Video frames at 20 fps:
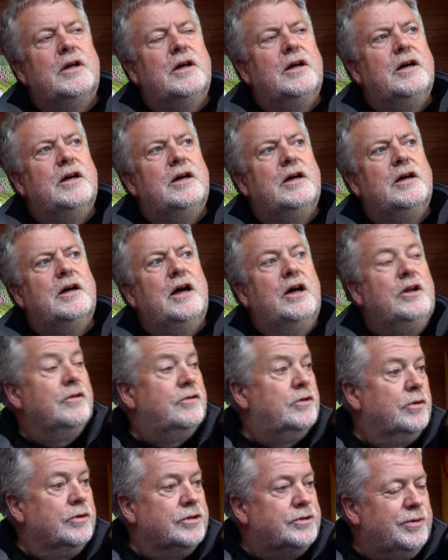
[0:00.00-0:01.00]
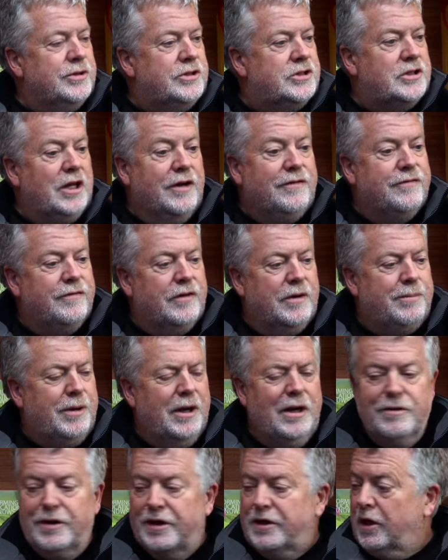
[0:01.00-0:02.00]
Uh, of course, with stuff
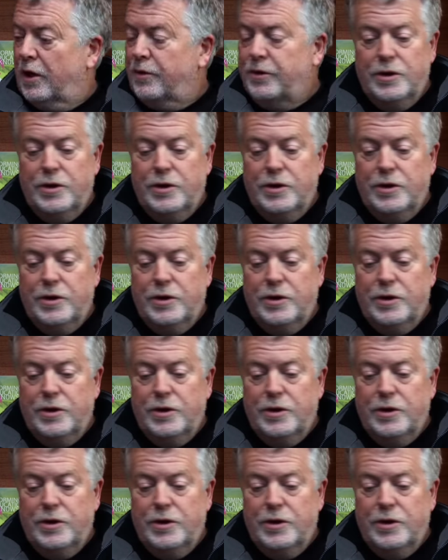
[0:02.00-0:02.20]
appearing, you know,